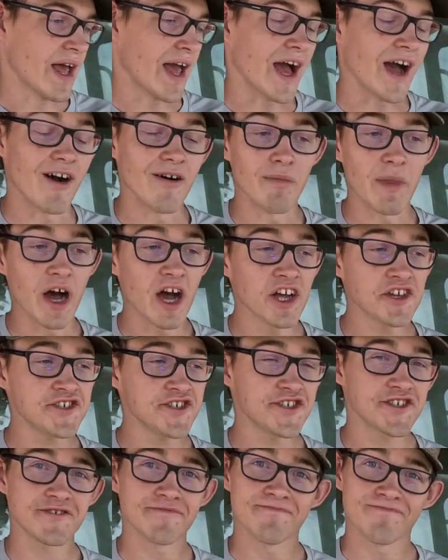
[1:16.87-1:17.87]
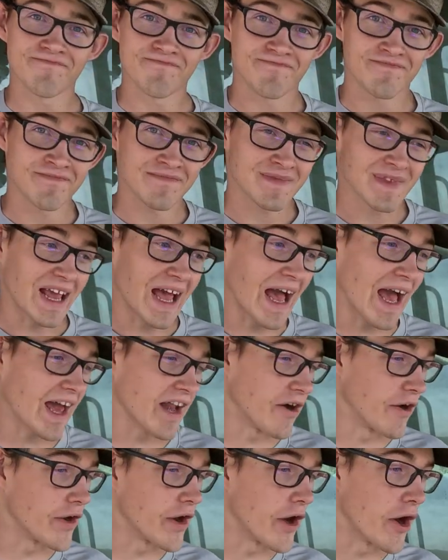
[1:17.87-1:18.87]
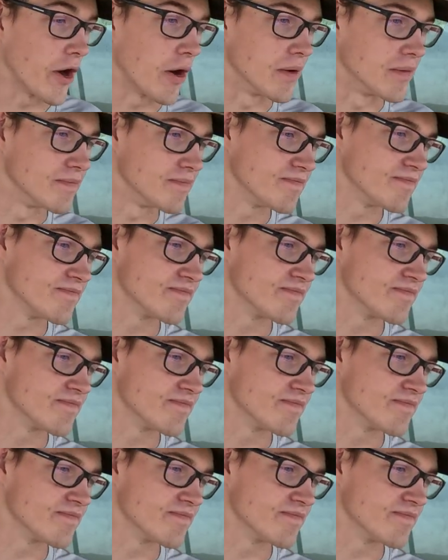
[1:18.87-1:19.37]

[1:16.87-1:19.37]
How much? I don't know.